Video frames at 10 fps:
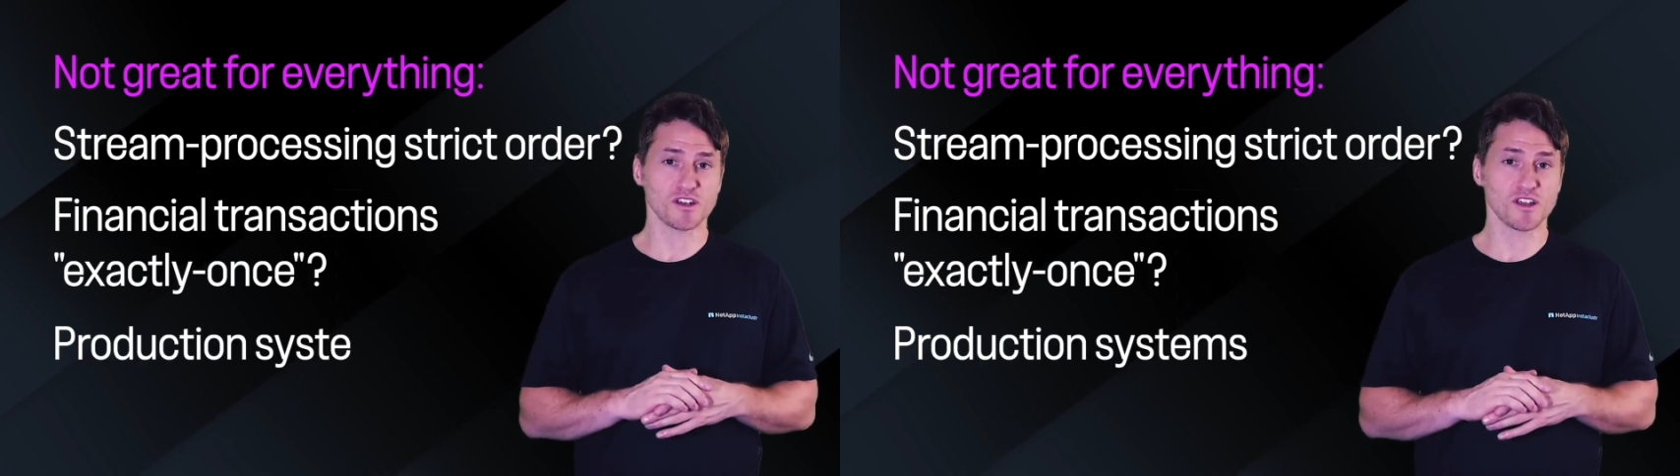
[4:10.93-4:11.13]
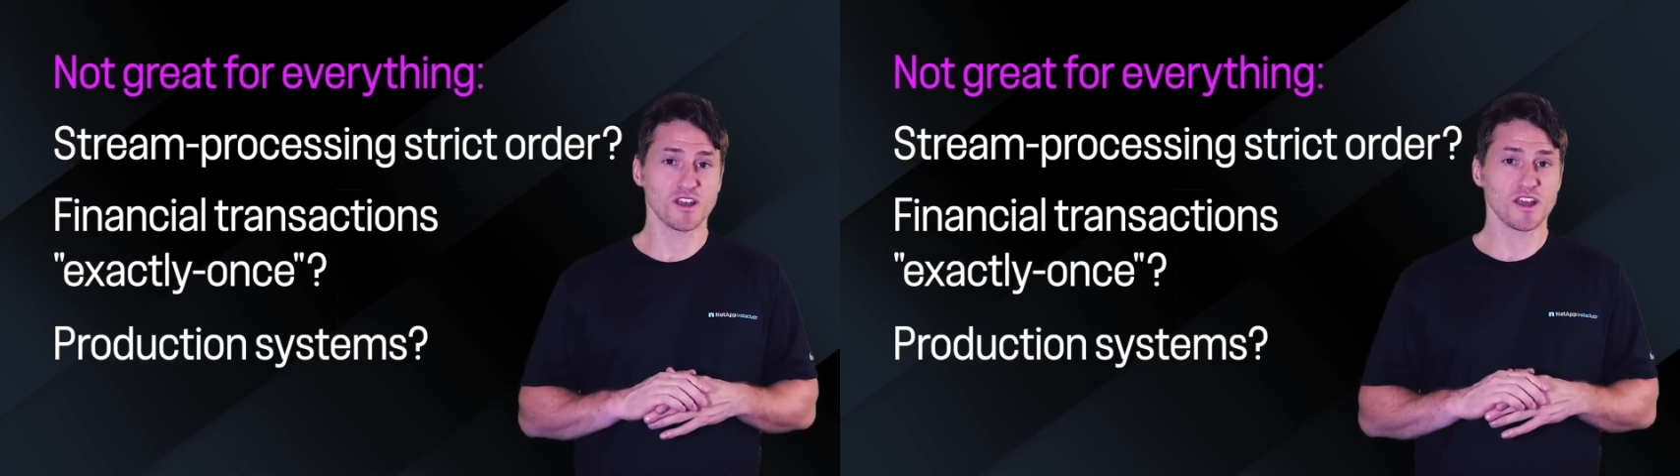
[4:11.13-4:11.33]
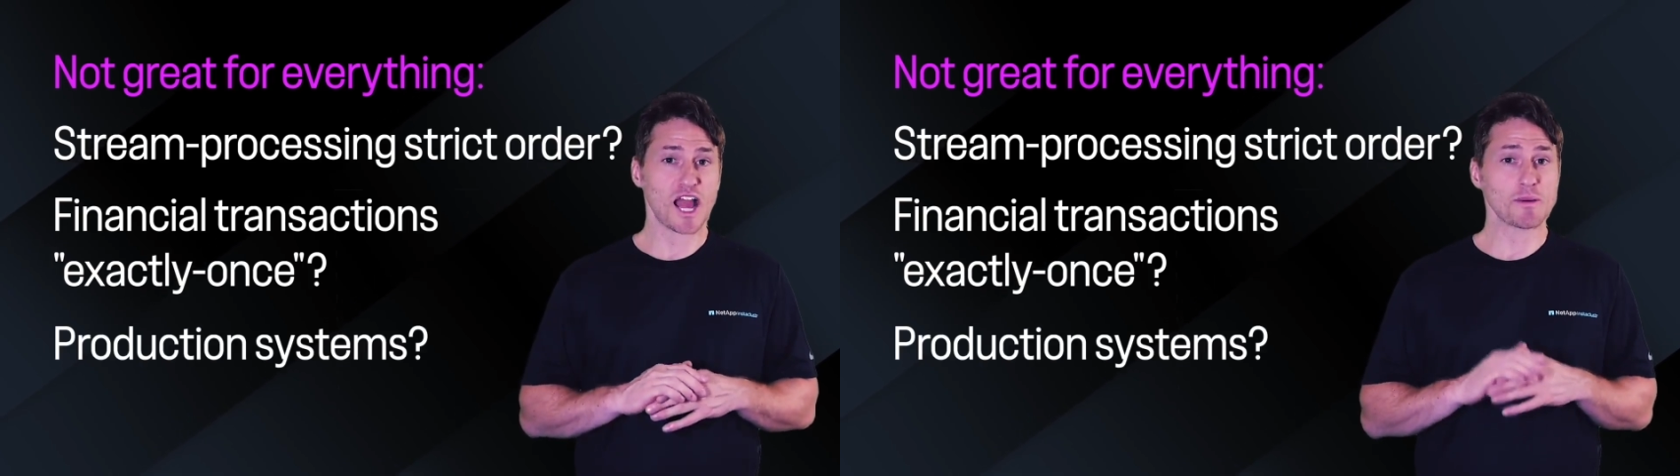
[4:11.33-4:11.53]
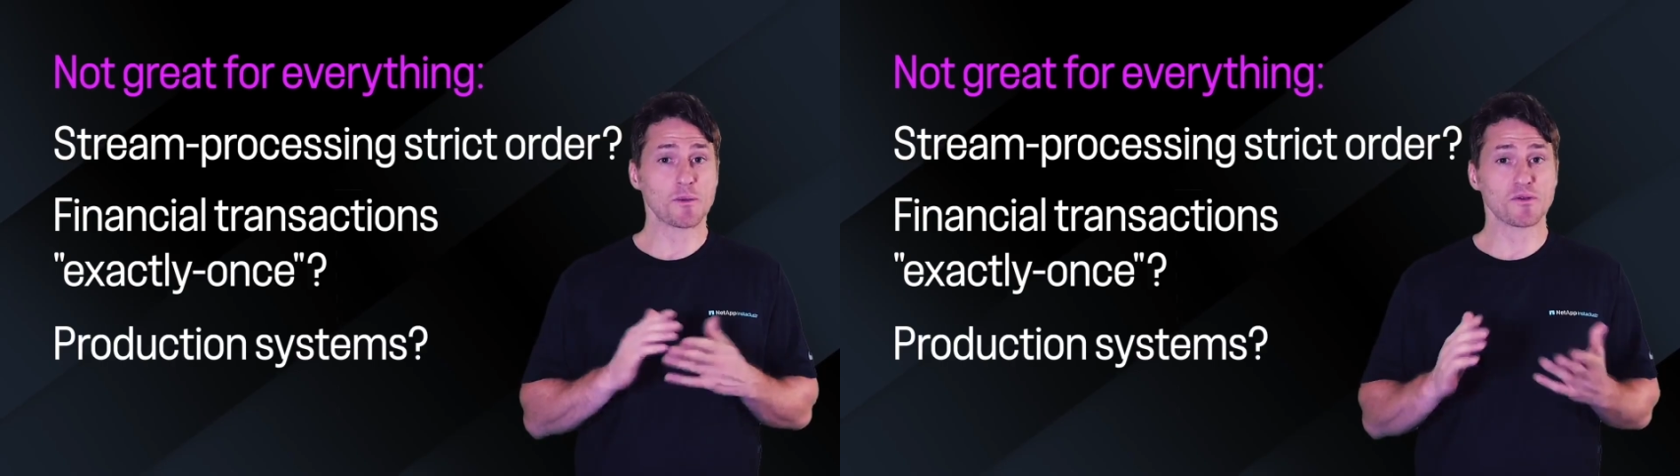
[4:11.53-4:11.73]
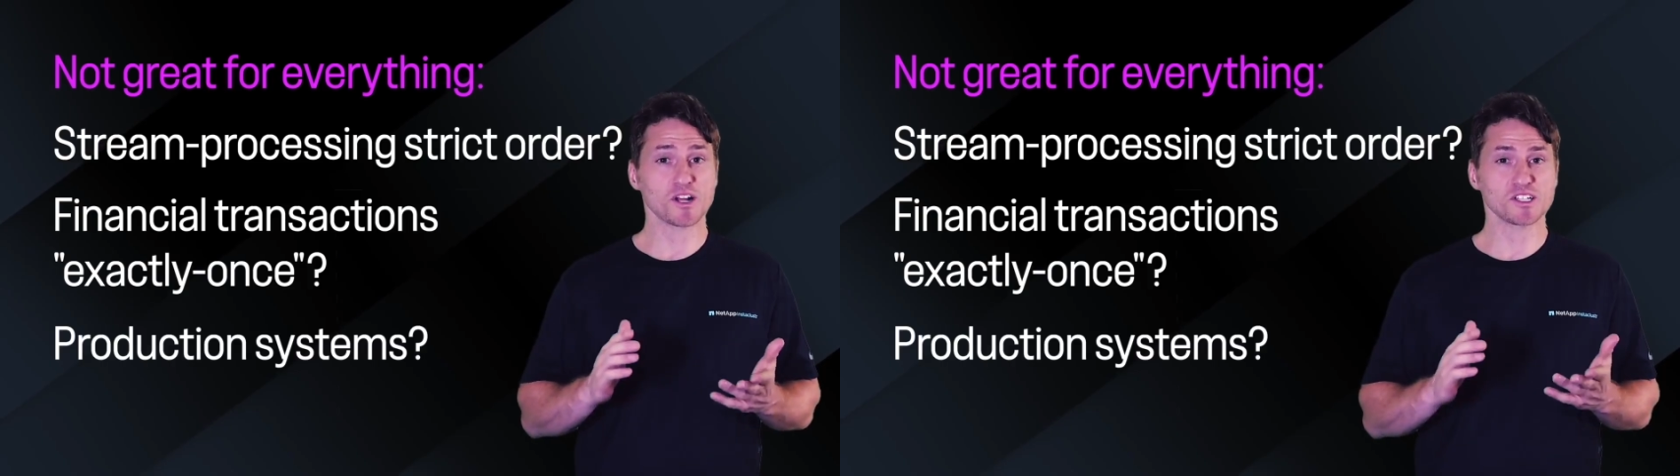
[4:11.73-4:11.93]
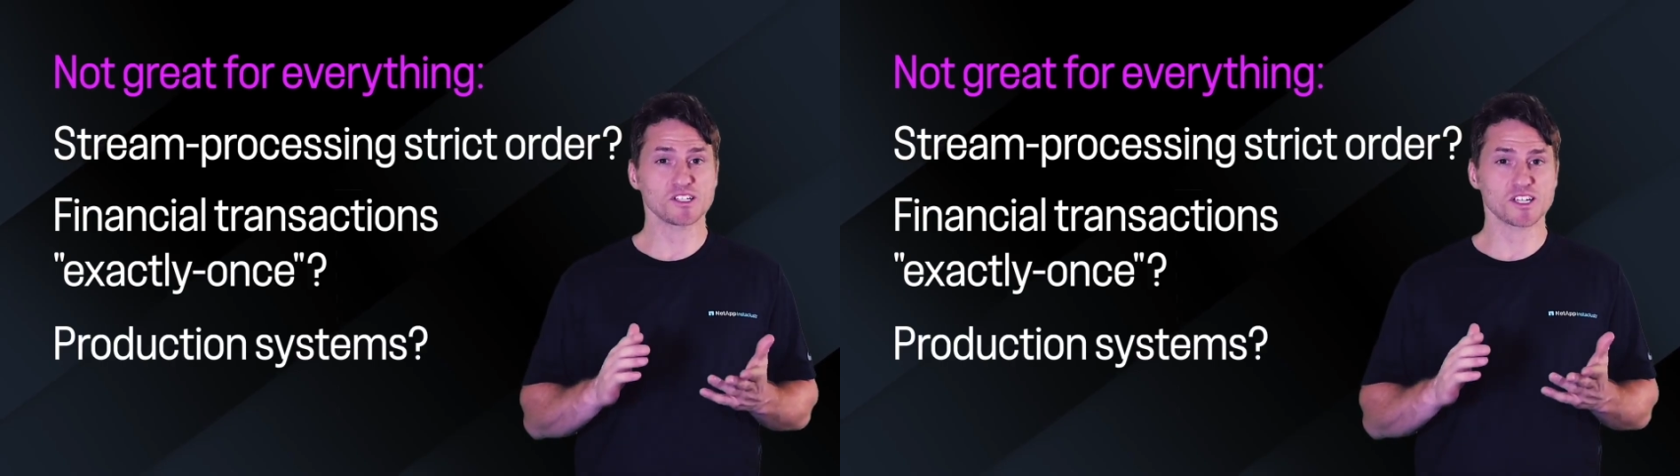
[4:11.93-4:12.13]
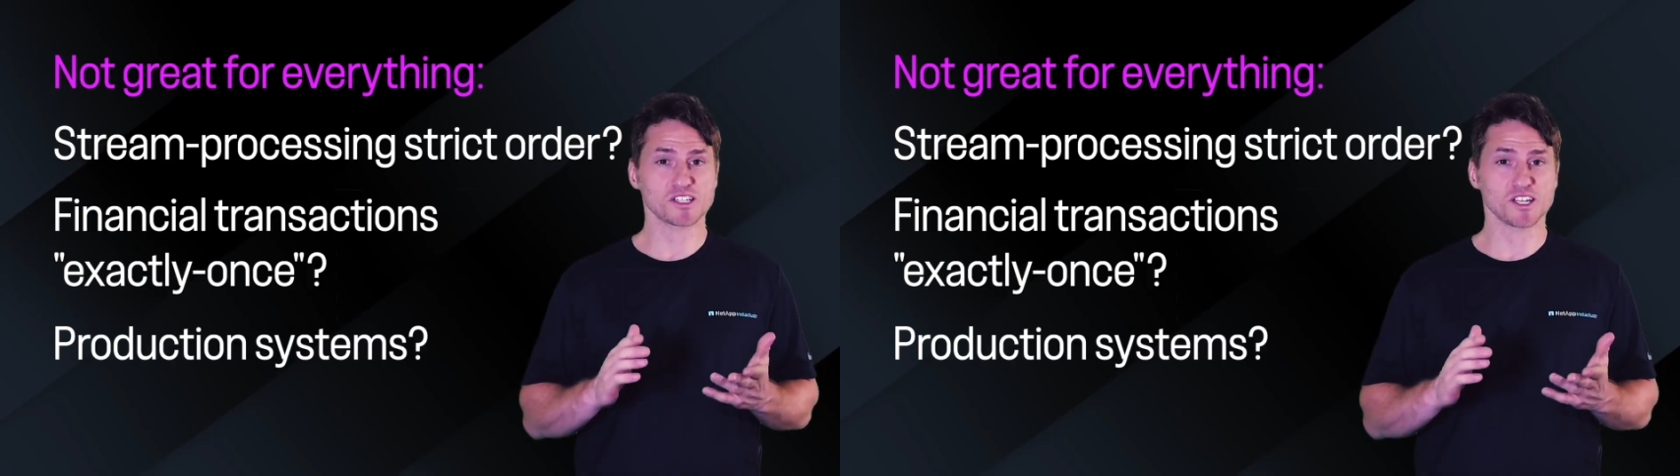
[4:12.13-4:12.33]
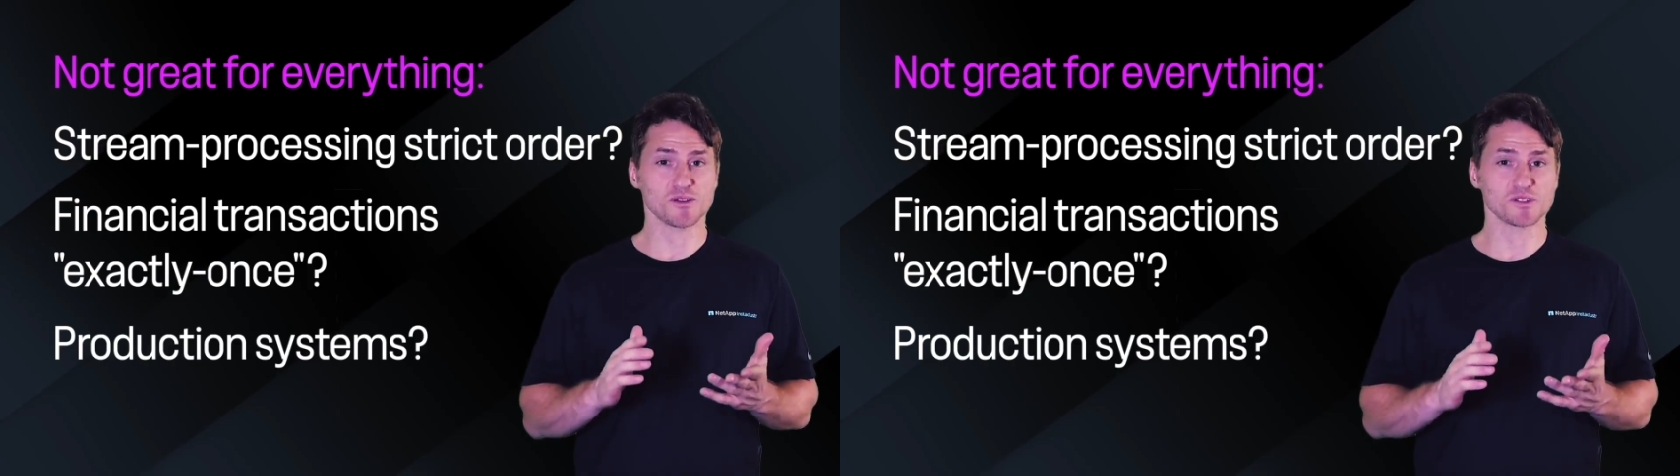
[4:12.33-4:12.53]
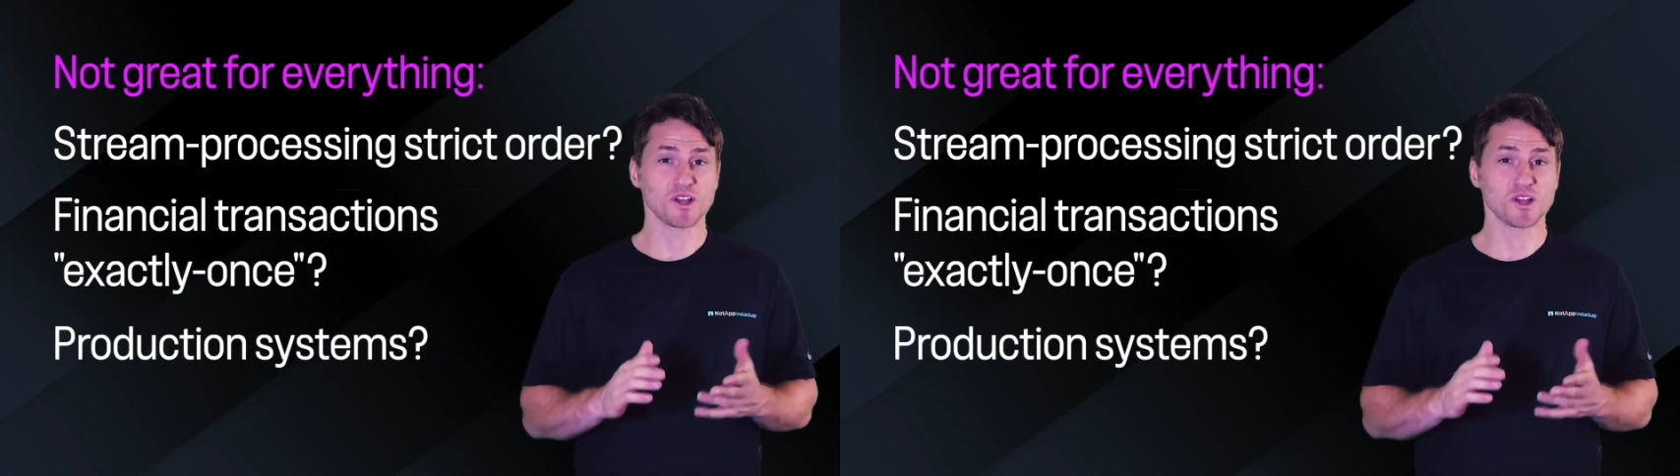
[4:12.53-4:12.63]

How about production systems?